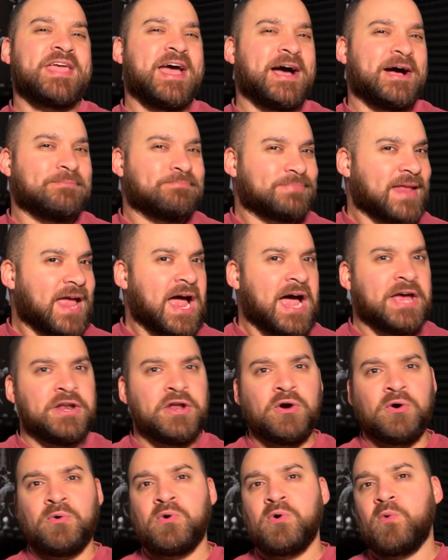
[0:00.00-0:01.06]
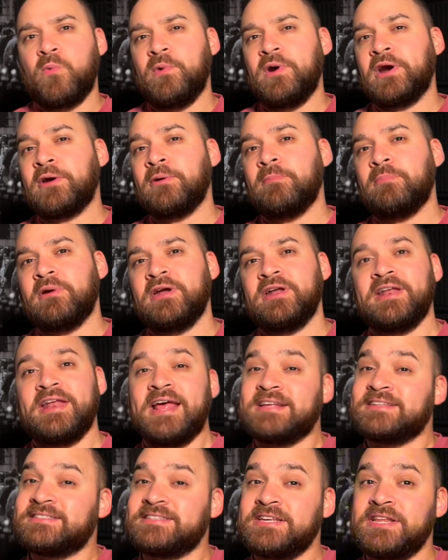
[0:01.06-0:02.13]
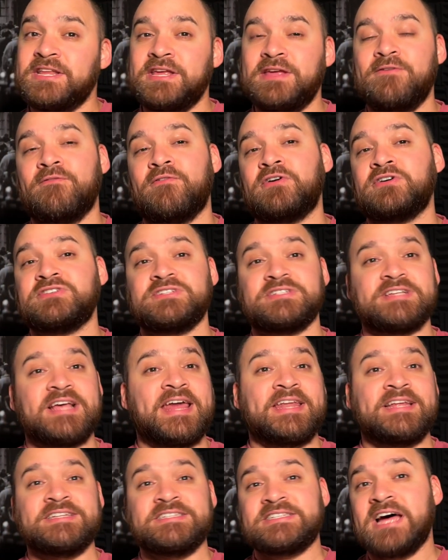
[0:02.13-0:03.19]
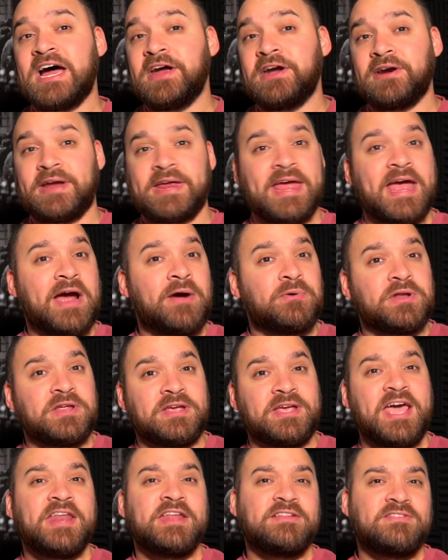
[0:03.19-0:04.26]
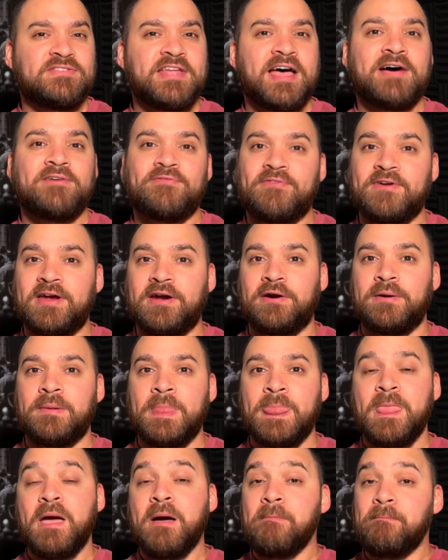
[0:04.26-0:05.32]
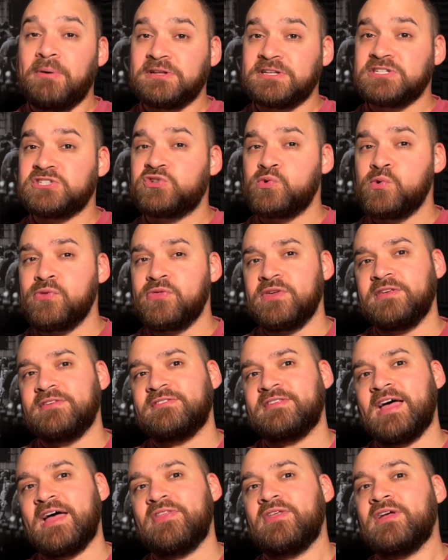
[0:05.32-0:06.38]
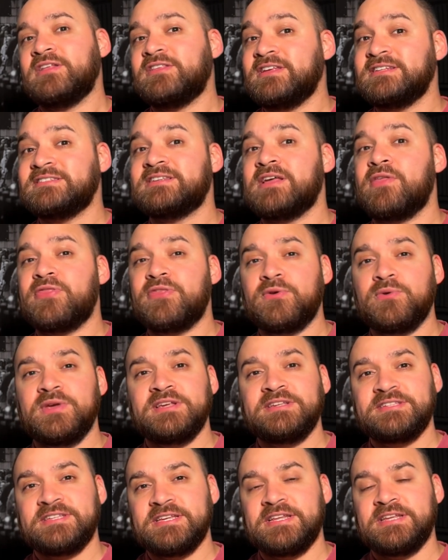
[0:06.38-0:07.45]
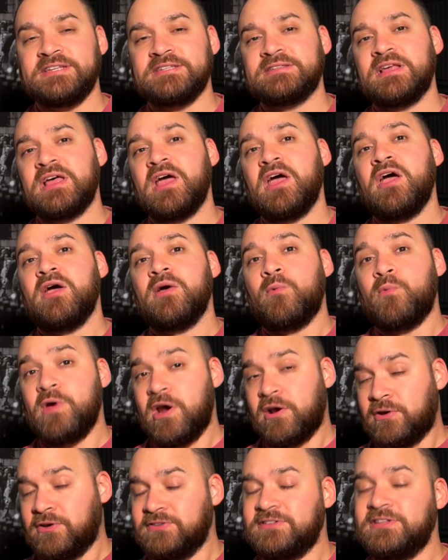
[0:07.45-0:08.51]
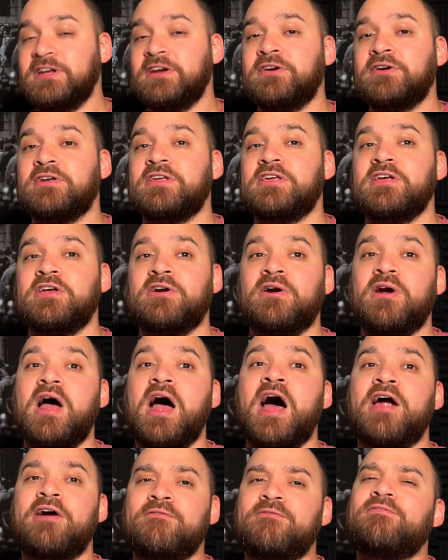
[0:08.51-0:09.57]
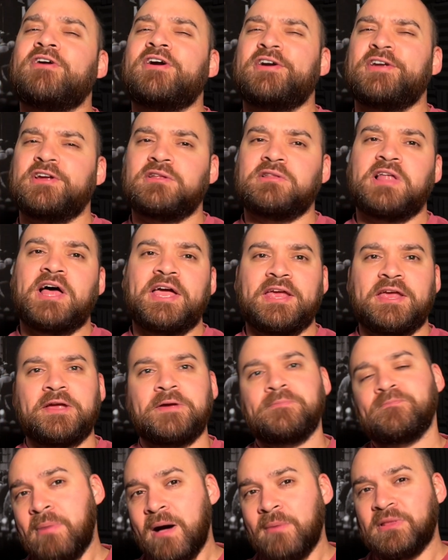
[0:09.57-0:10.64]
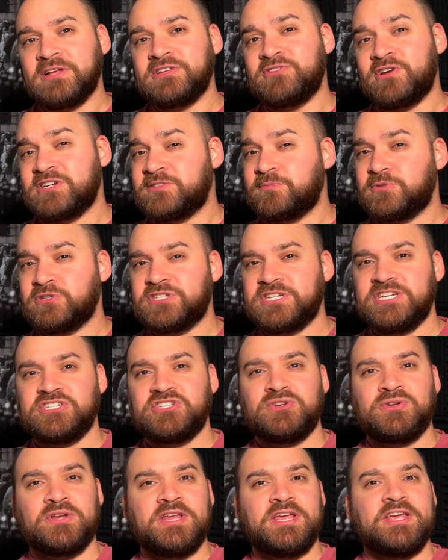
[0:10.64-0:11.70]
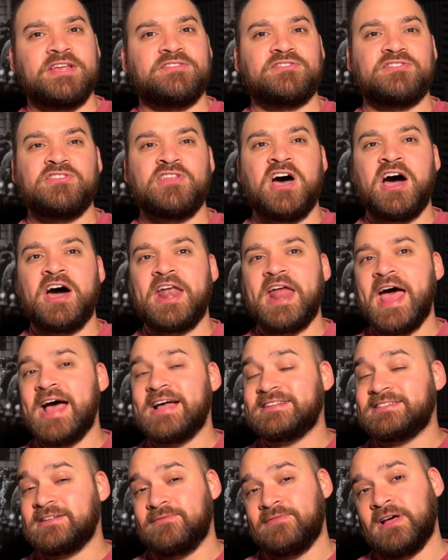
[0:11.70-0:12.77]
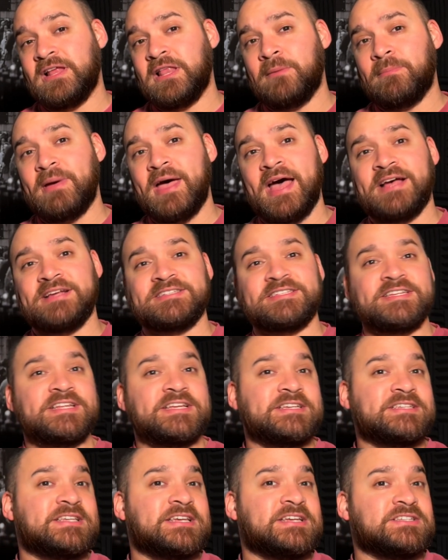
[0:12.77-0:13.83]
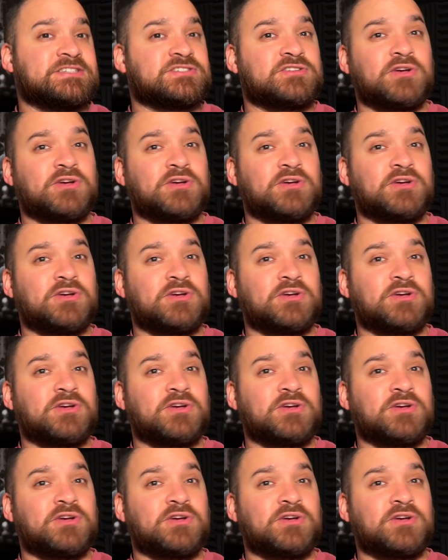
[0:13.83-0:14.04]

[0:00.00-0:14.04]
yeah, I know we're comparing a city versus an entire county, and it's not fair. But the truth is that these 3 cities we are considering here are very alike. Public transportation is not as developed as it is in